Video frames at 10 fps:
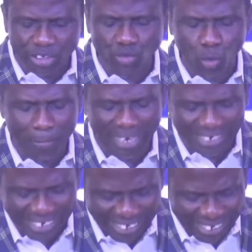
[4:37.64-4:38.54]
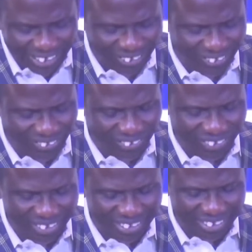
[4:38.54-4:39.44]
unto many nations,
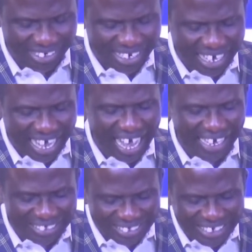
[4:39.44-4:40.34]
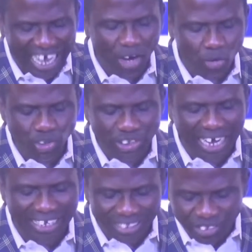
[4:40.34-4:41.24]
and thou
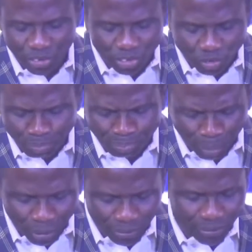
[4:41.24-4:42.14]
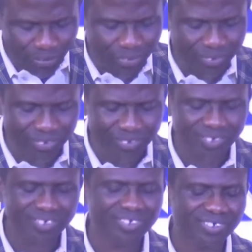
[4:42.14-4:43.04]
shalt not borrow.
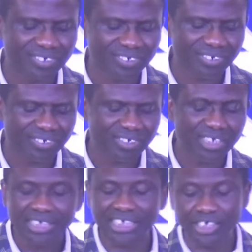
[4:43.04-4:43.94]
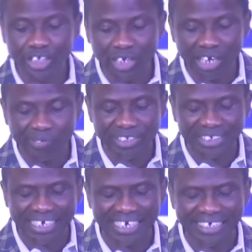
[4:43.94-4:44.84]
The New Living
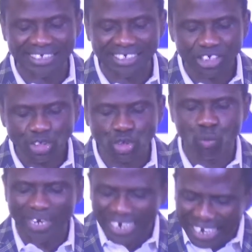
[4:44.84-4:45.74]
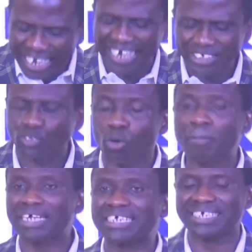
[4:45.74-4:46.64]
says, you will lend to
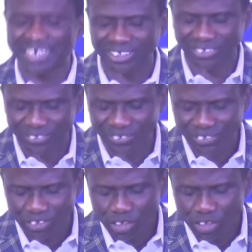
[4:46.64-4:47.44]
many nations.